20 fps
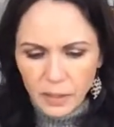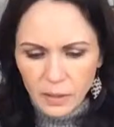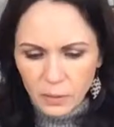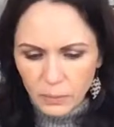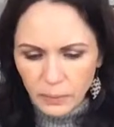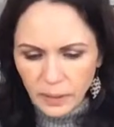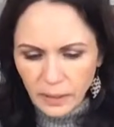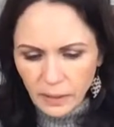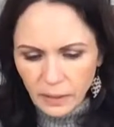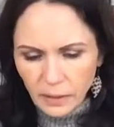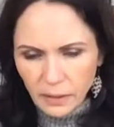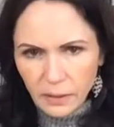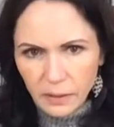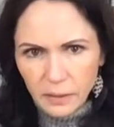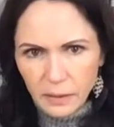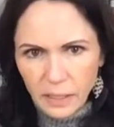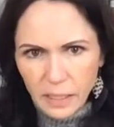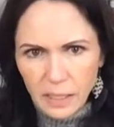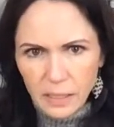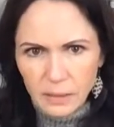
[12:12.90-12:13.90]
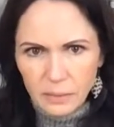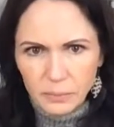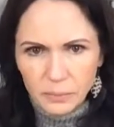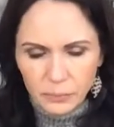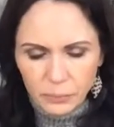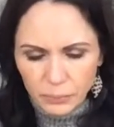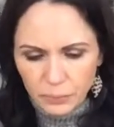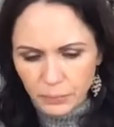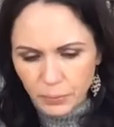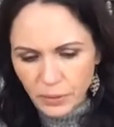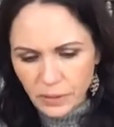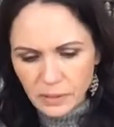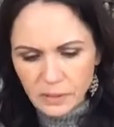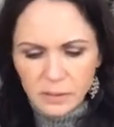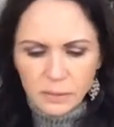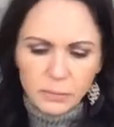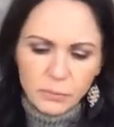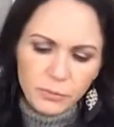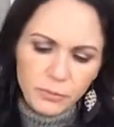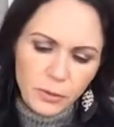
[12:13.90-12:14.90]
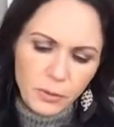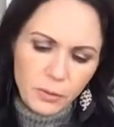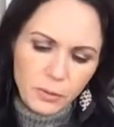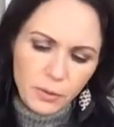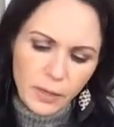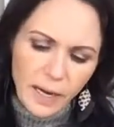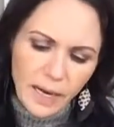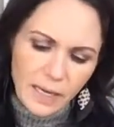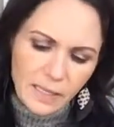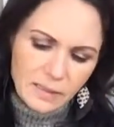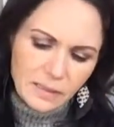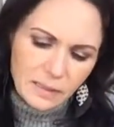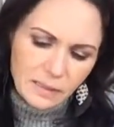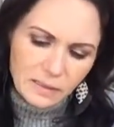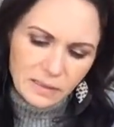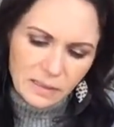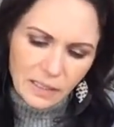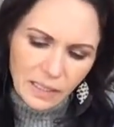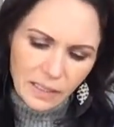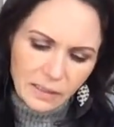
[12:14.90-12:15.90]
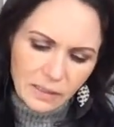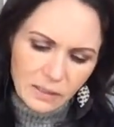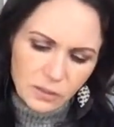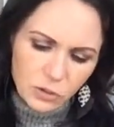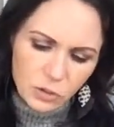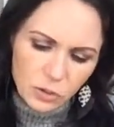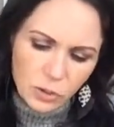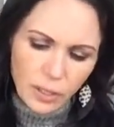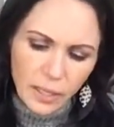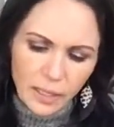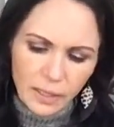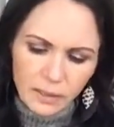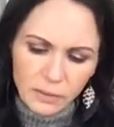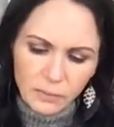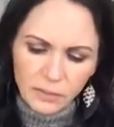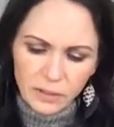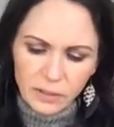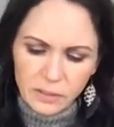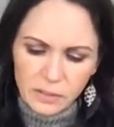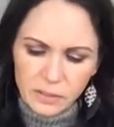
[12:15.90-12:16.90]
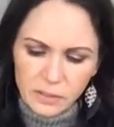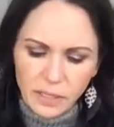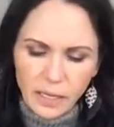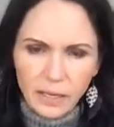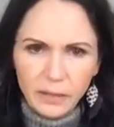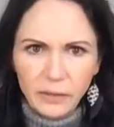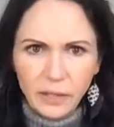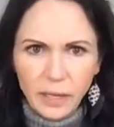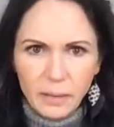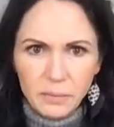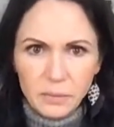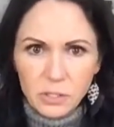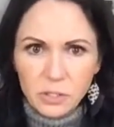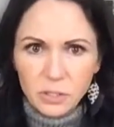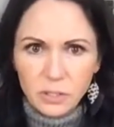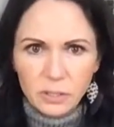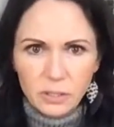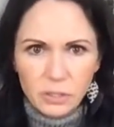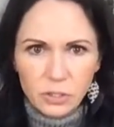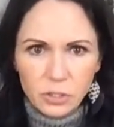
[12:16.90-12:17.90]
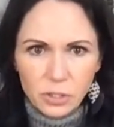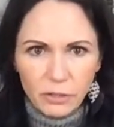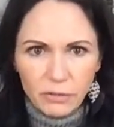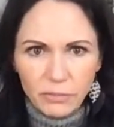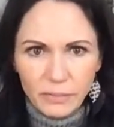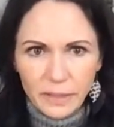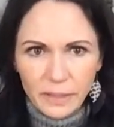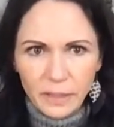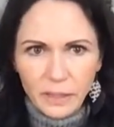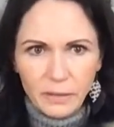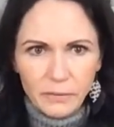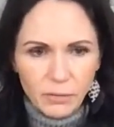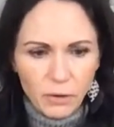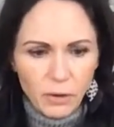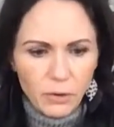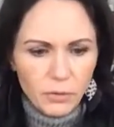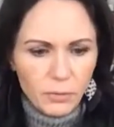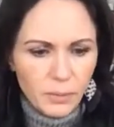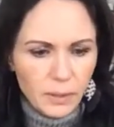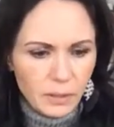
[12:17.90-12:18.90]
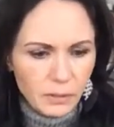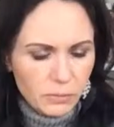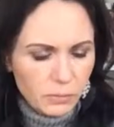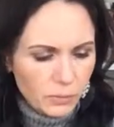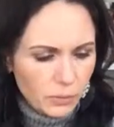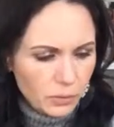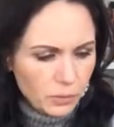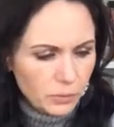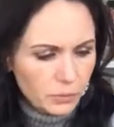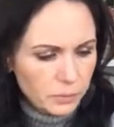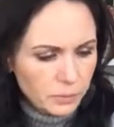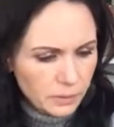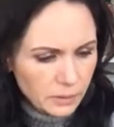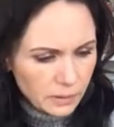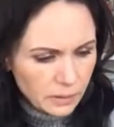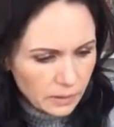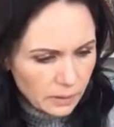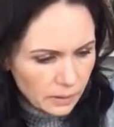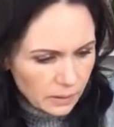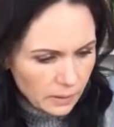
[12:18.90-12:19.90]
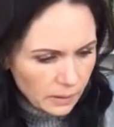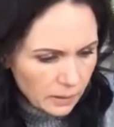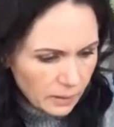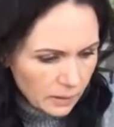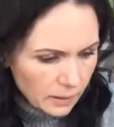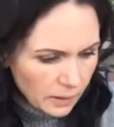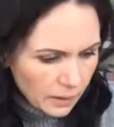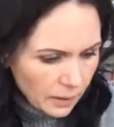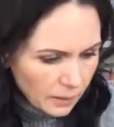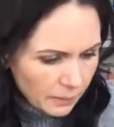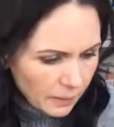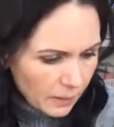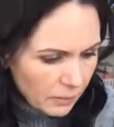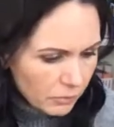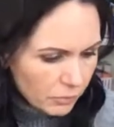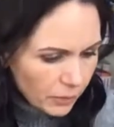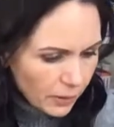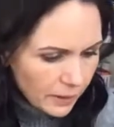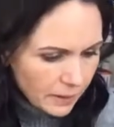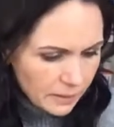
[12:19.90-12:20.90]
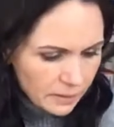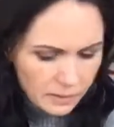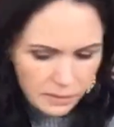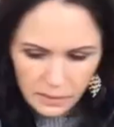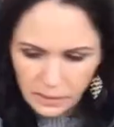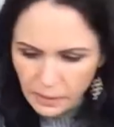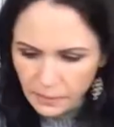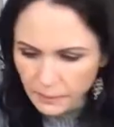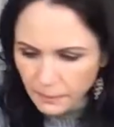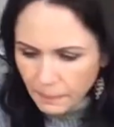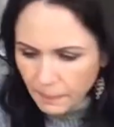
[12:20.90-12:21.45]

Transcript: We are putting some faux grass inside this tray, and then we're going to style it. I'm just going to shove my knife all the way through. All right, friends.